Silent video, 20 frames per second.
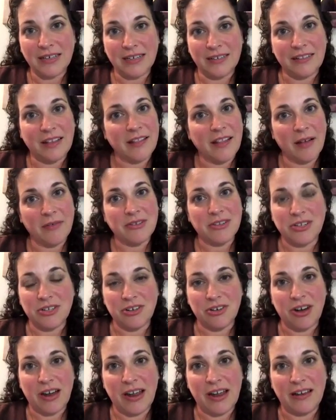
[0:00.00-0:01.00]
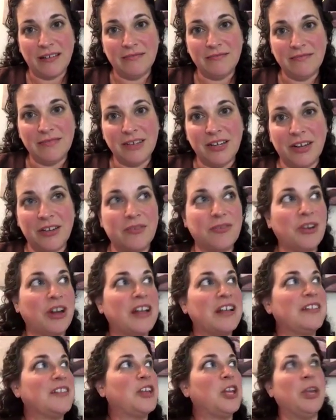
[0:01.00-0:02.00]
And I thought that was a great, you know, great
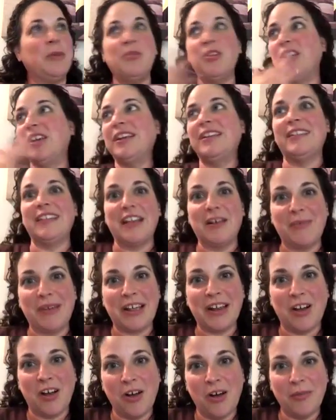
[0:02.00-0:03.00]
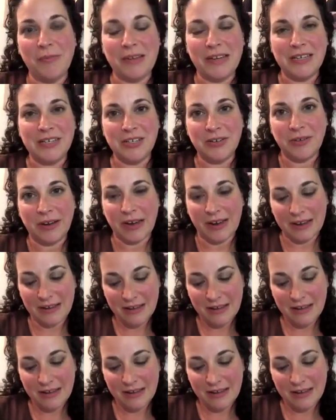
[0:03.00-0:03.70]
community thing we can all be doing.